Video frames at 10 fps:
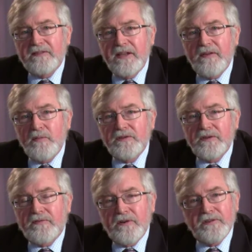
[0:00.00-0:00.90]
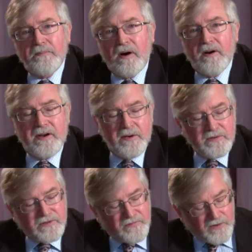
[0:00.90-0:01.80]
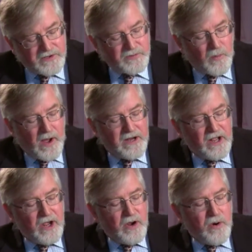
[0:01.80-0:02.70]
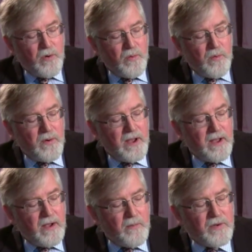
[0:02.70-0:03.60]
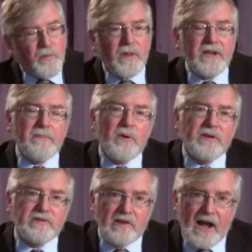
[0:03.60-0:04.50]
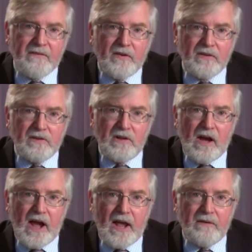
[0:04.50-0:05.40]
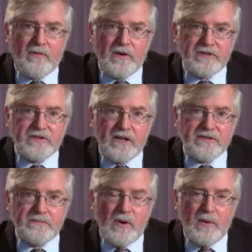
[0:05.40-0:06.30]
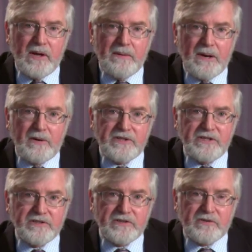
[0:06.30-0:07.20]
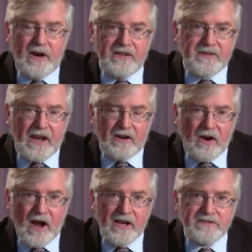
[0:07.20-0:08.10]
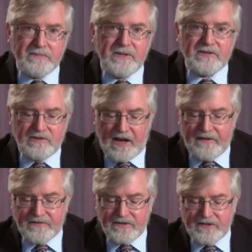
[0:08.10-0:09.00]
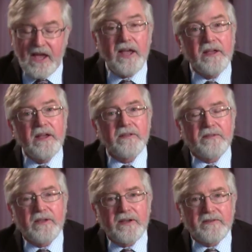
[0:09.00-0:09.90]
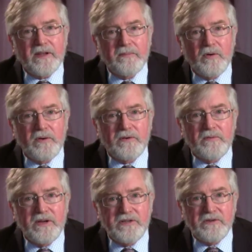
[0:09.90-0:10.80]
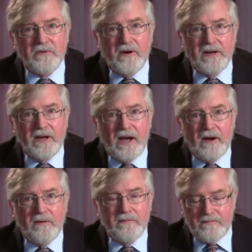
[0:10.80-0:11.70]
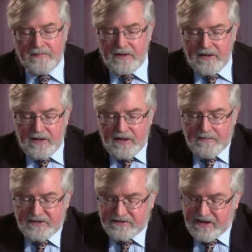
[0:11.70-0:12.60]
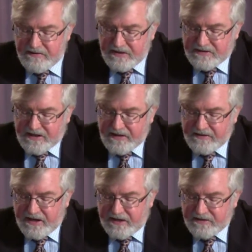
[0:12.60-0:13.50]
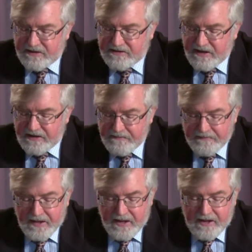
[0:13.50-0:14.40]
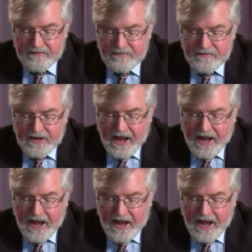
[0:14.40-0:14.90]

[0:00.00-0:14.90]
Stephen was the first martyr. He was the first one who was willing to put his life on the line for his testimony about Jesus Christ. And it cost him his life to say the things that I'm going to read you right now. But Stephen said this. He said in